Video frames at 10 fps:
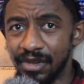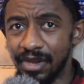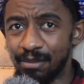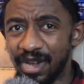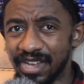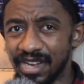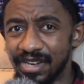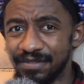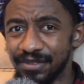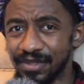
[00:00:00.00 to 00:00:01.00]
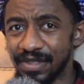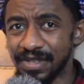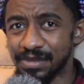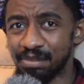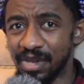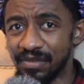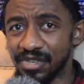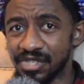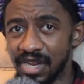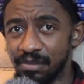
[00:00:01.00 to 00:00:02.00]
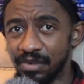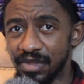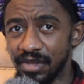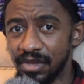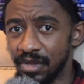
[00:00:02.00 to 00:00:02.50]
I kind of feel that that's a bit of a shame with it.